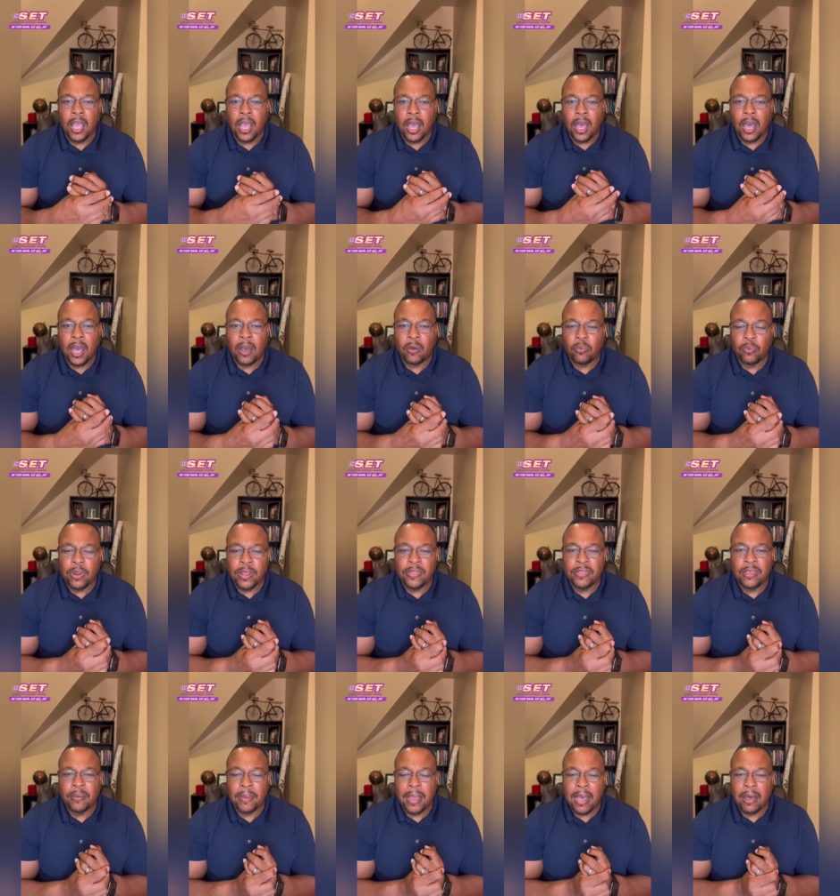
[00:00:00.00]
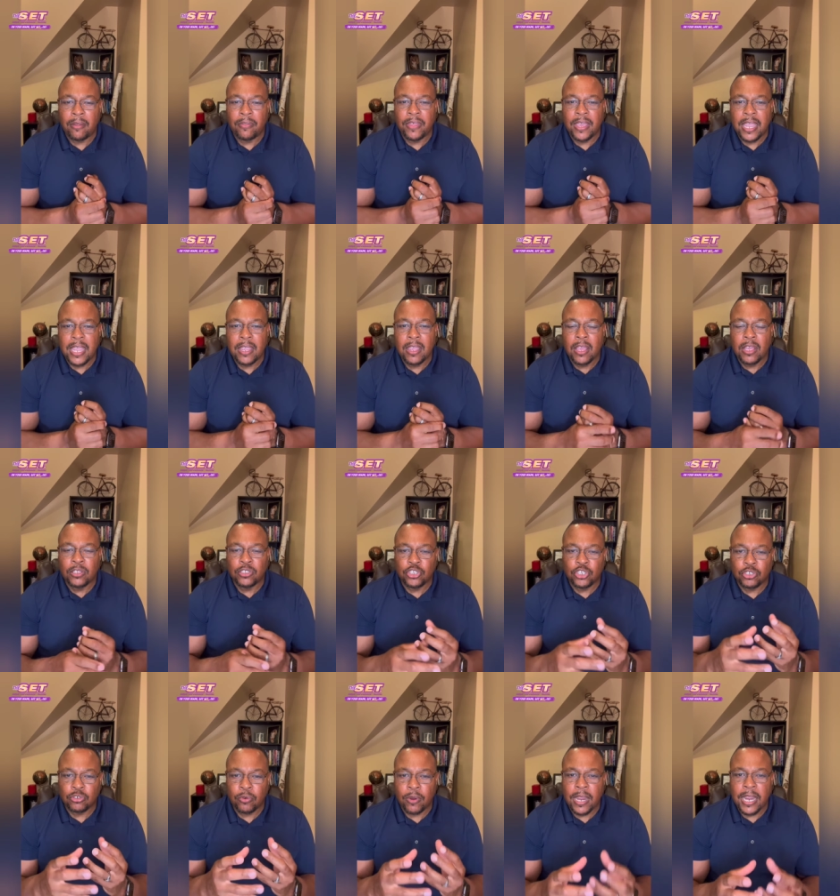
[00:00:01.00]
uh, with them, how they
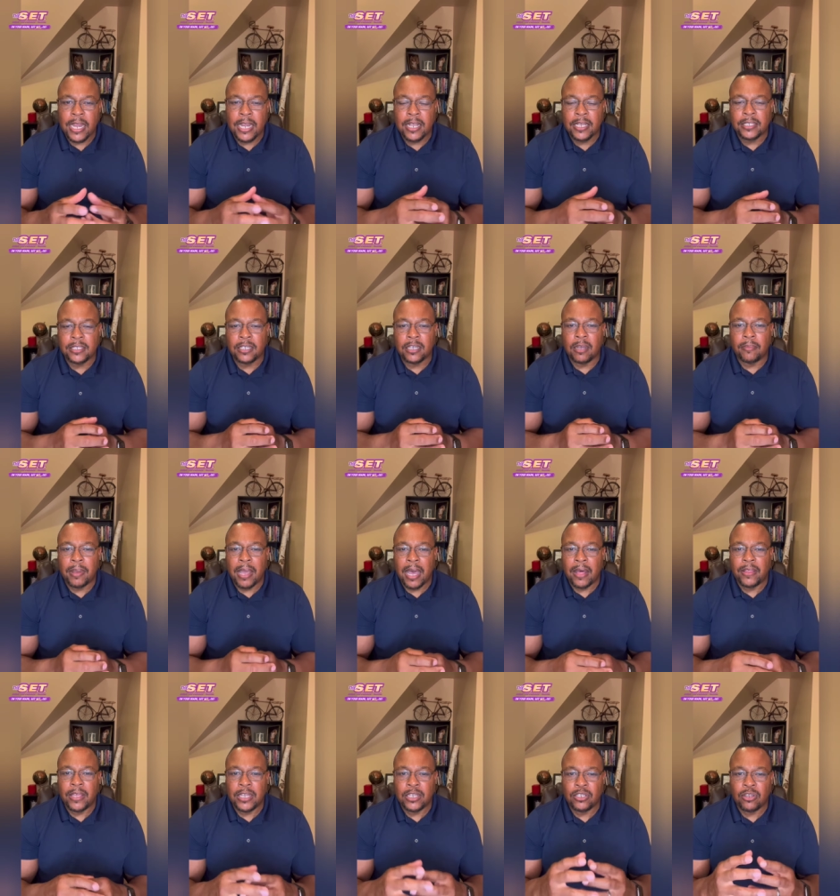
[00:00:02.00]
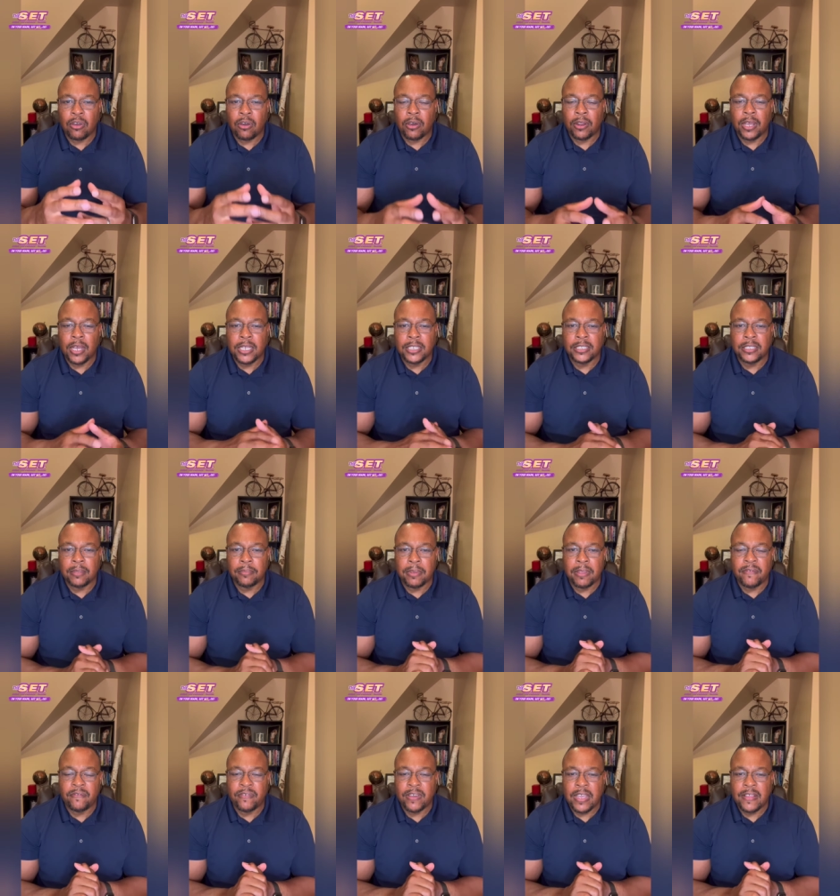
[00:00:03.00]
trained us up, how they taught us to be
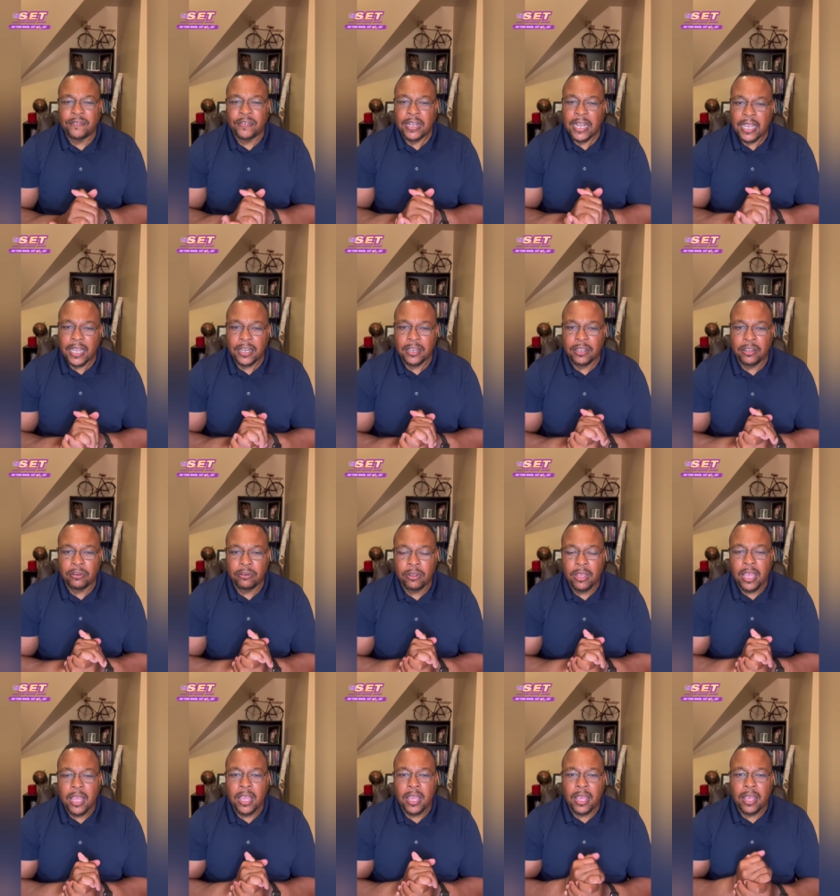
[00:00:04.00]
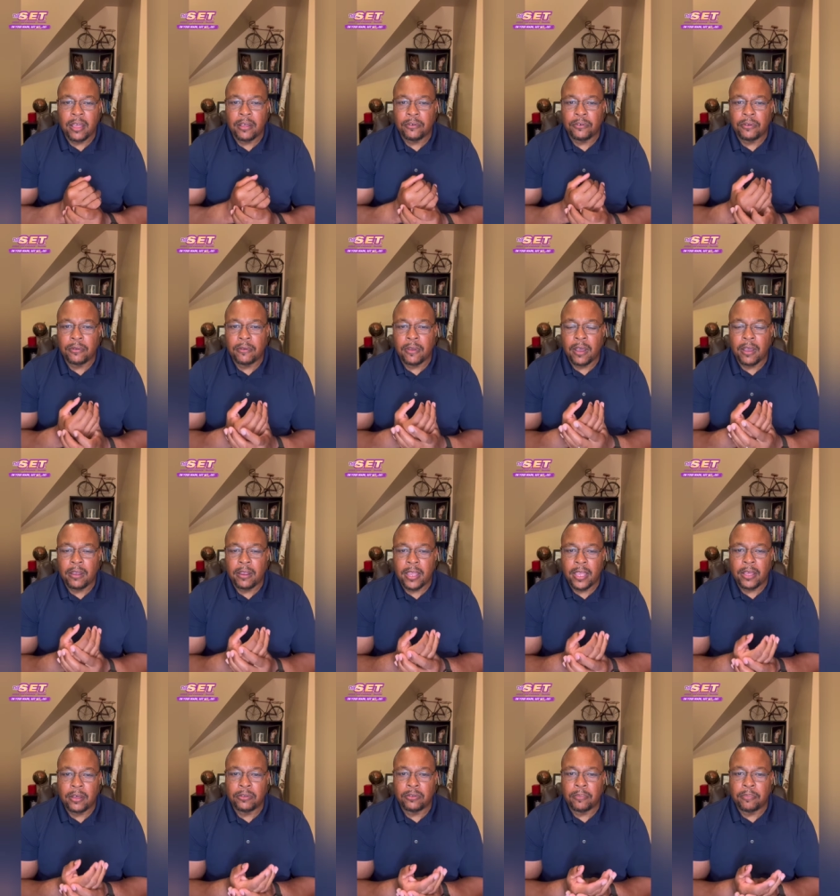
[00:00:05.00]
faithful. I can hear Elder uh,
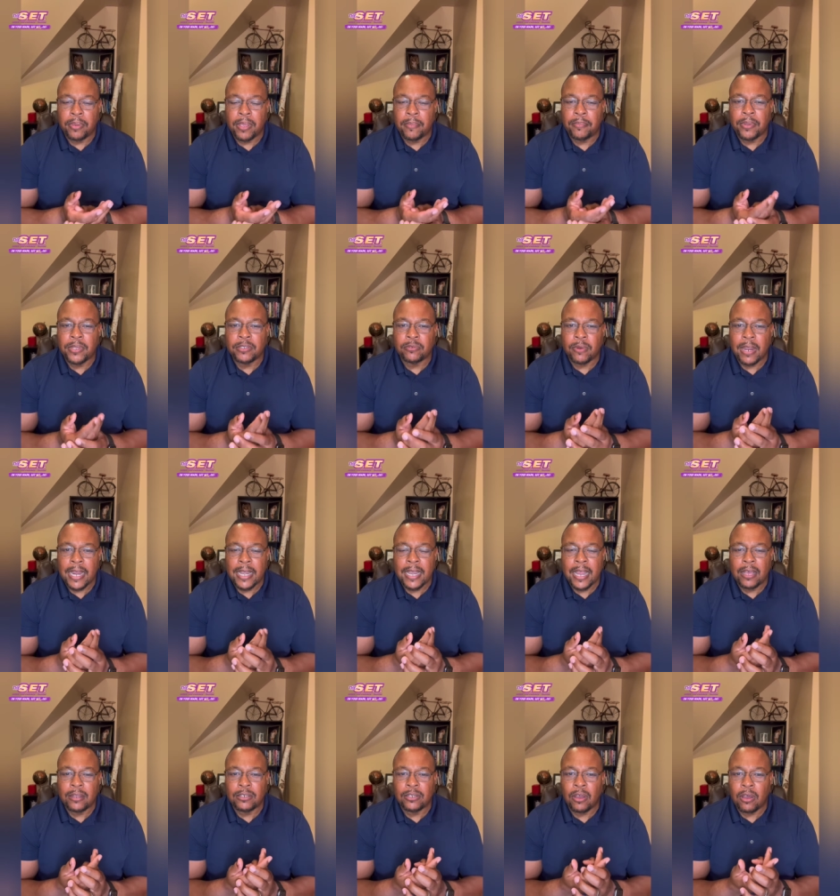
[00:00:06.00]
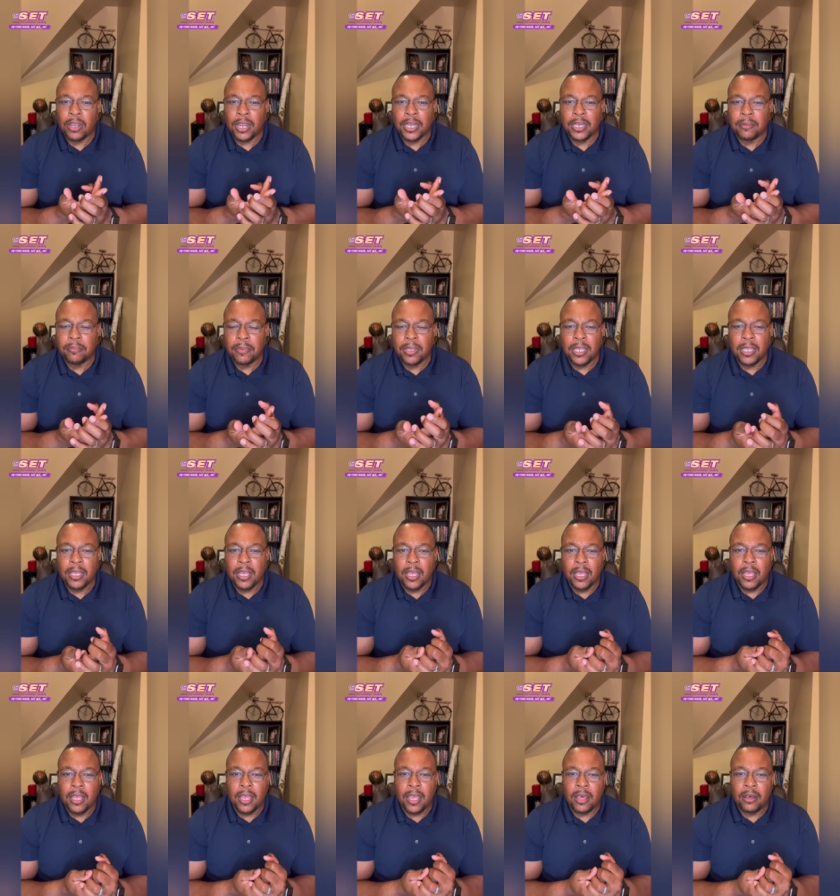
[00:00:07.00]
Elder Pippins right now talking to me.
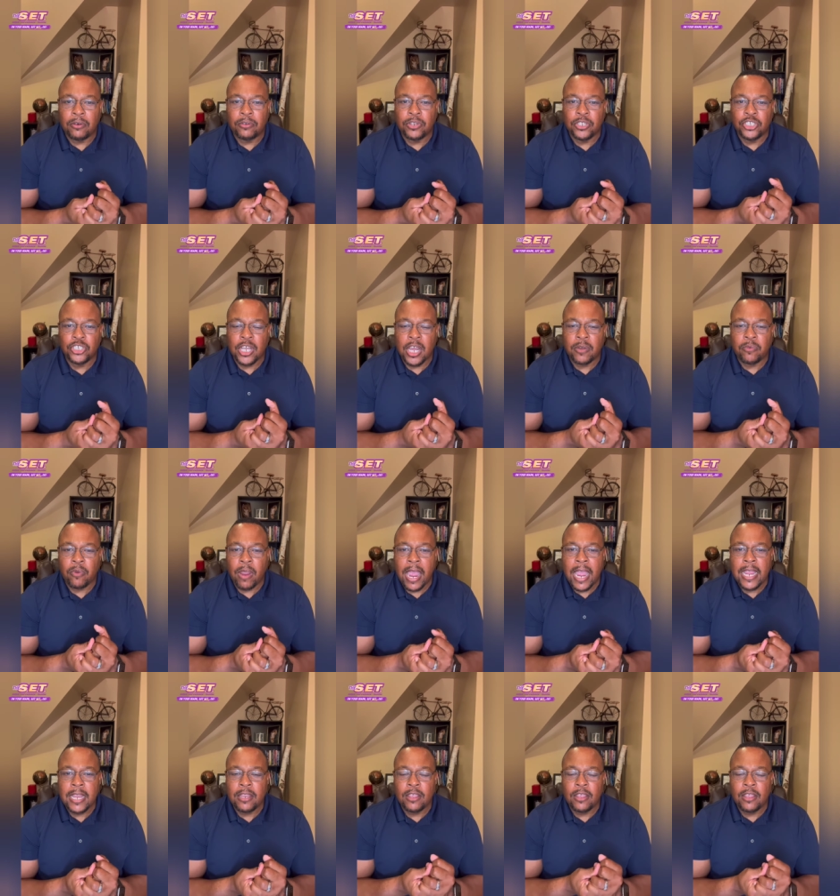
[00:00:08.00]
Elder John Wright,